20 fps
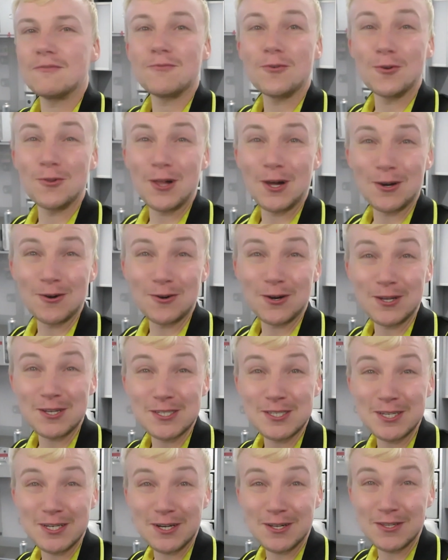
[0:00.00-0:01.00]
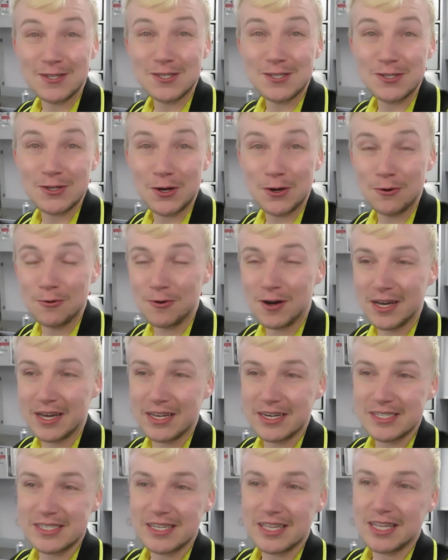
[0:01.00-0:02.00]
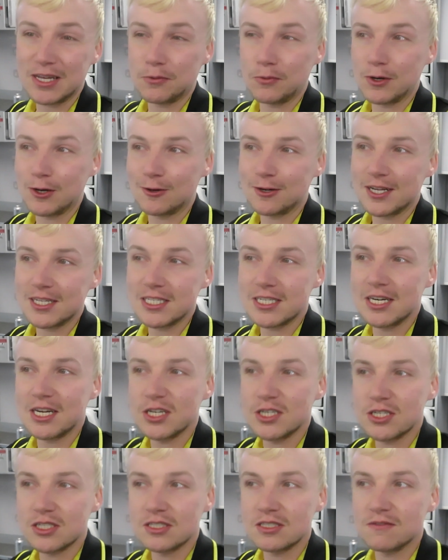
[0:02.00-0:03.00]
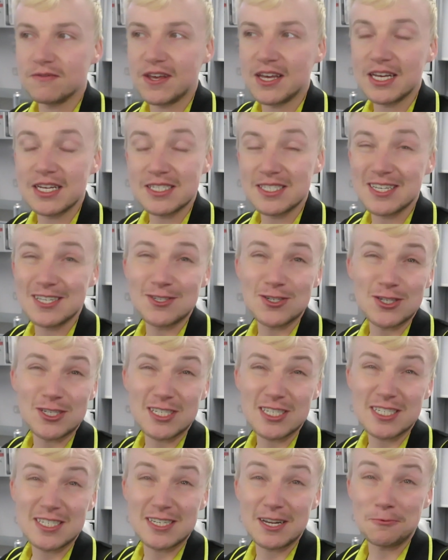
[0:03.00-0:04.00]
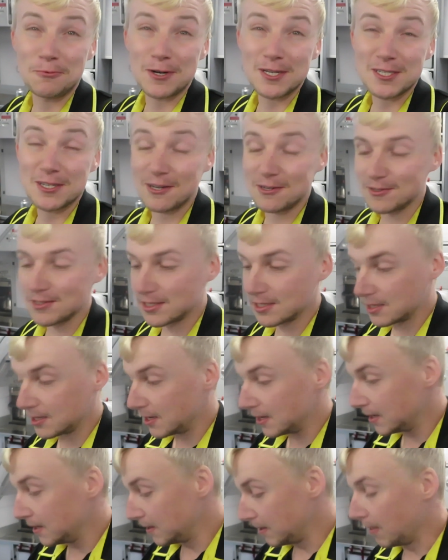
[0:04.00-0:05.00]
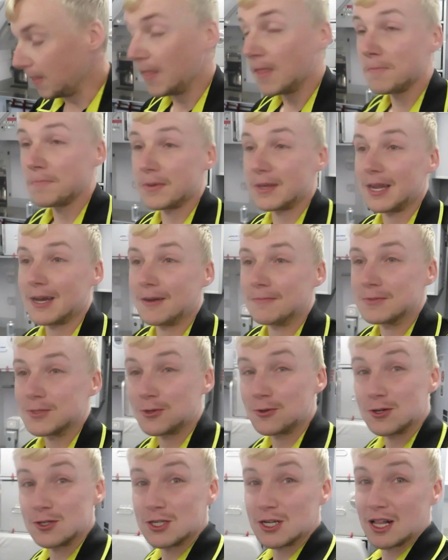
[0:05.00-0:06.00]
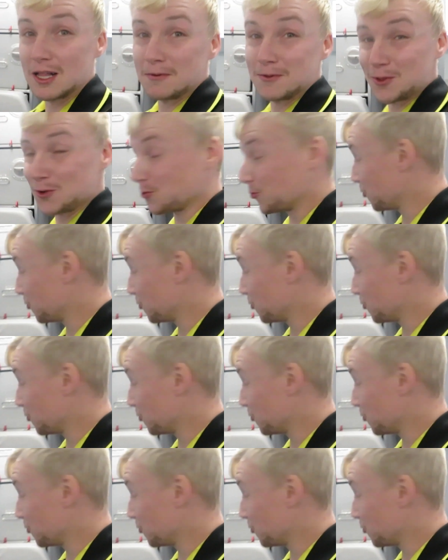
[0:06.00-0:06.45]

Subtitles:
in Fort Lauderdale, seeing all the snow, I get to see like winter destinations. Vegas, I usually just did West Coast. But now I'm just gonna chill out with the